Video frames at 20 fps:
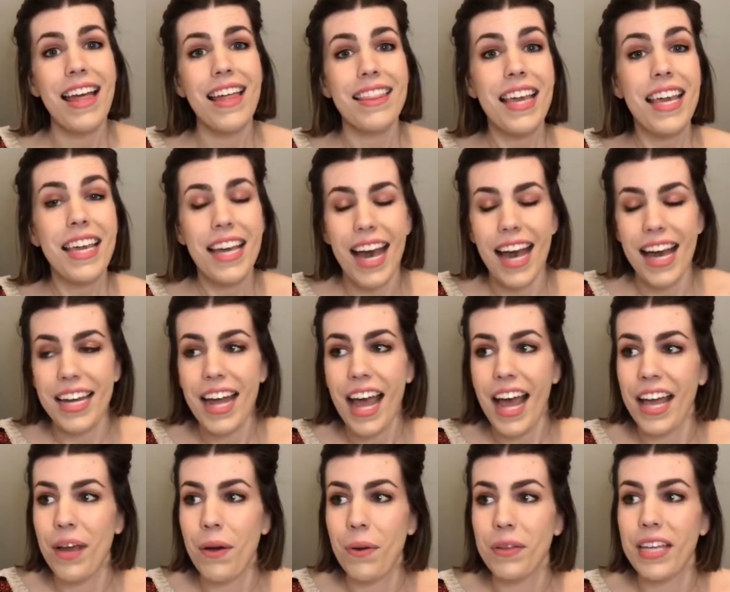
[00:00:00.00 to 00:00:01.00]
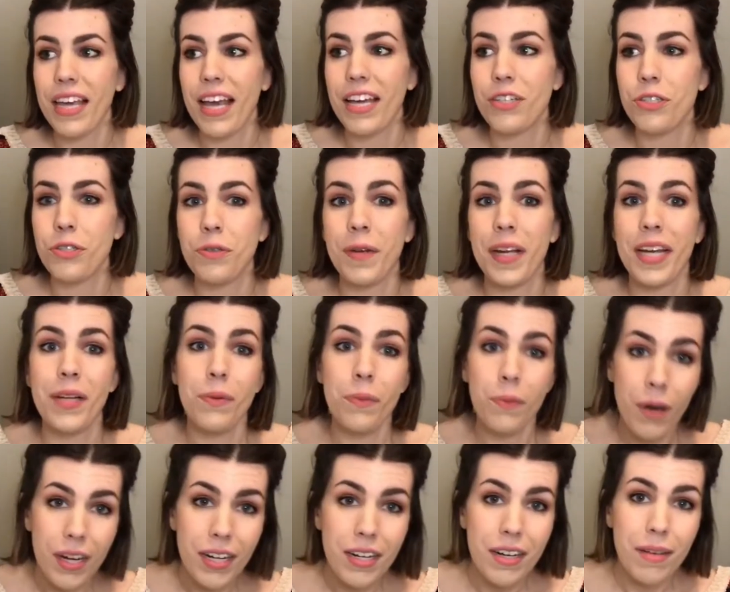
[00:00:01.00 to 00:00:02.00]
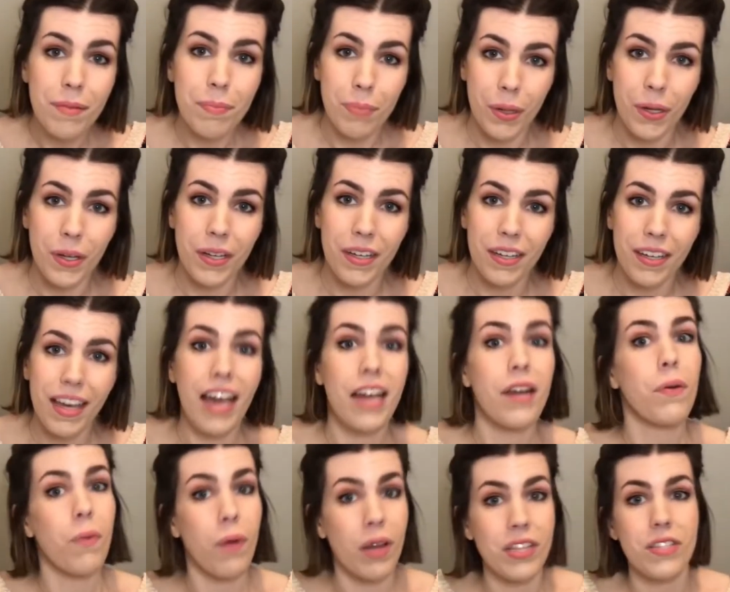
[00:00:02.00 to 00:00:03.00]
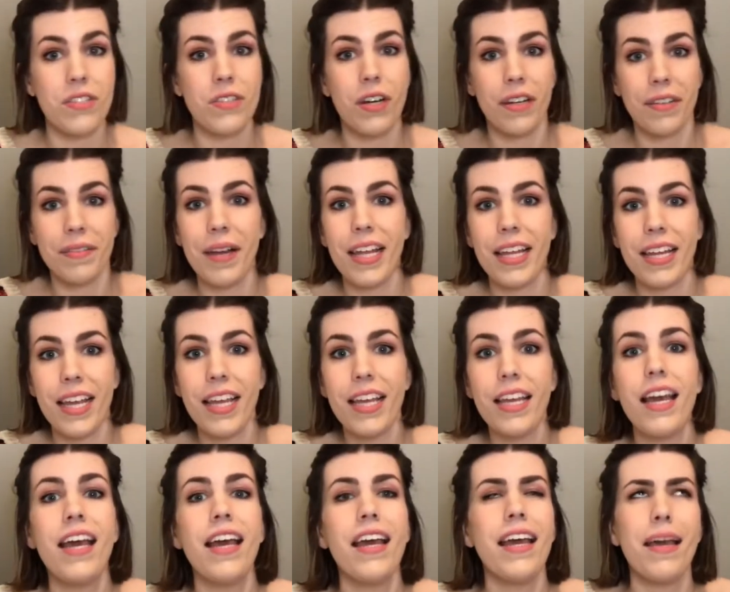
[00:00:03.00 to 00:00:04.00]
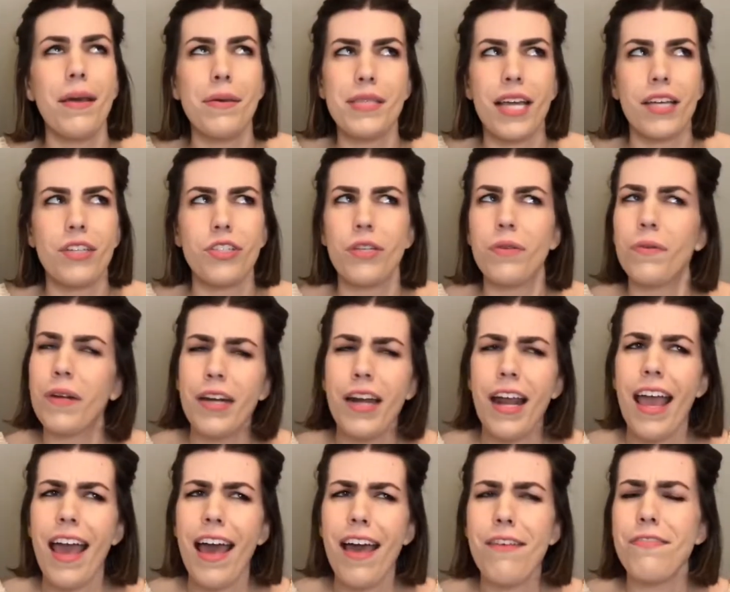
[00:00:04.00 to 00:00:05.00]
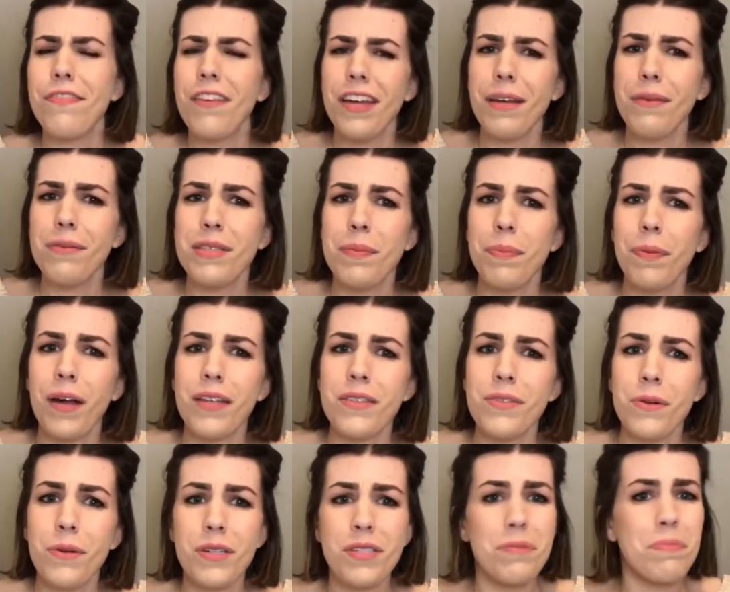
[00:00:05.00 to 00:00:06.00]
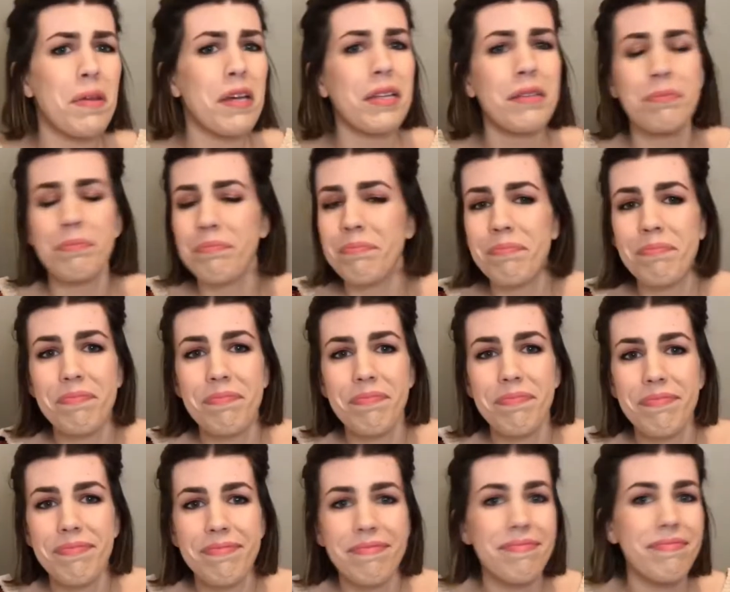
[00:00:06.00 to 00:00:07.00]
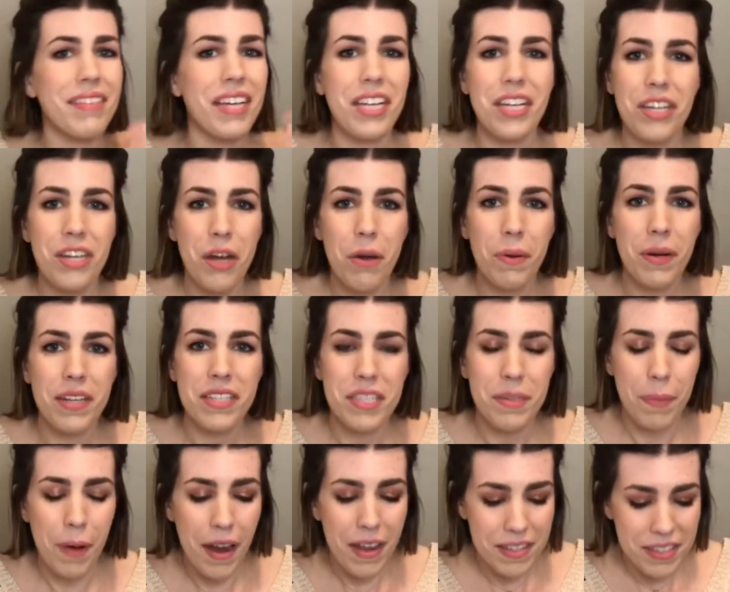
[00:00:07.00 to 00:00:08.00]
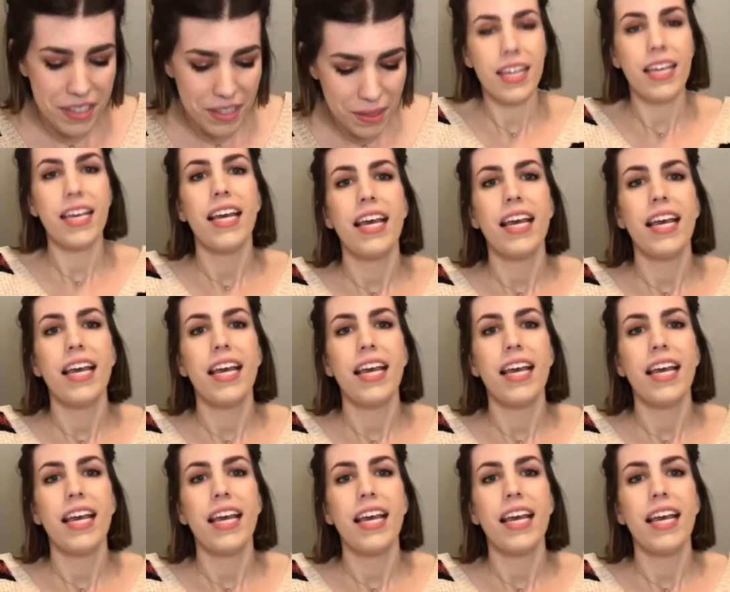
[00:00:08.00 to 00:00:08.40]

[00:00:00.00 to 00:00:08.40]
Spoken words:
Thank God I only had to rate one book at a 1-star rating. It was actually 1.5, and it was The Bronze Horseman. No one is surprised.